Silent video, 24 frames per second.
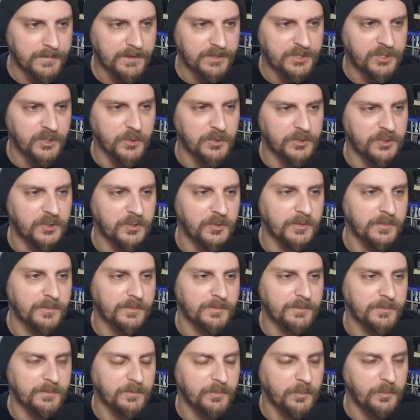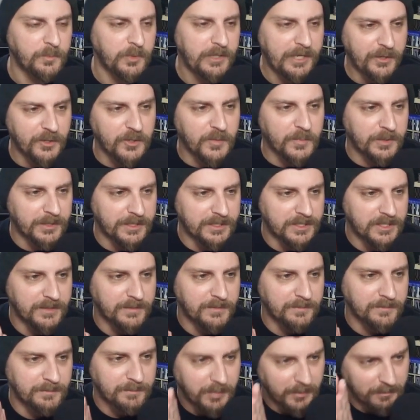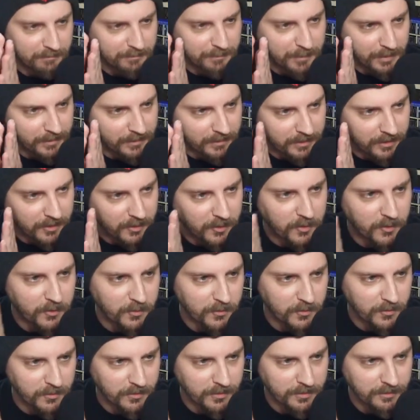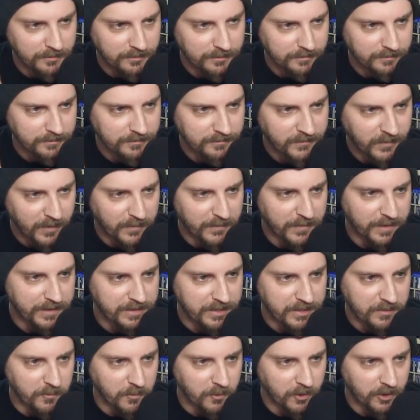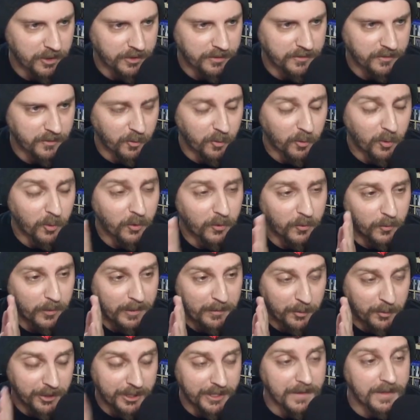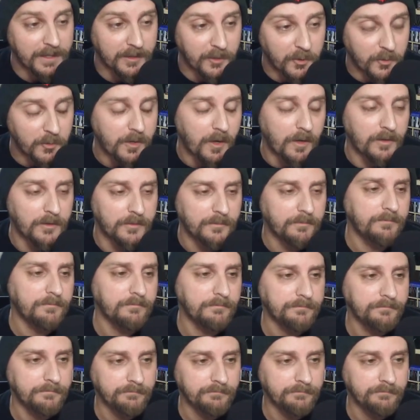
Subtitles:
So we either place it below Final Fantasy 1 or we put it in the low column.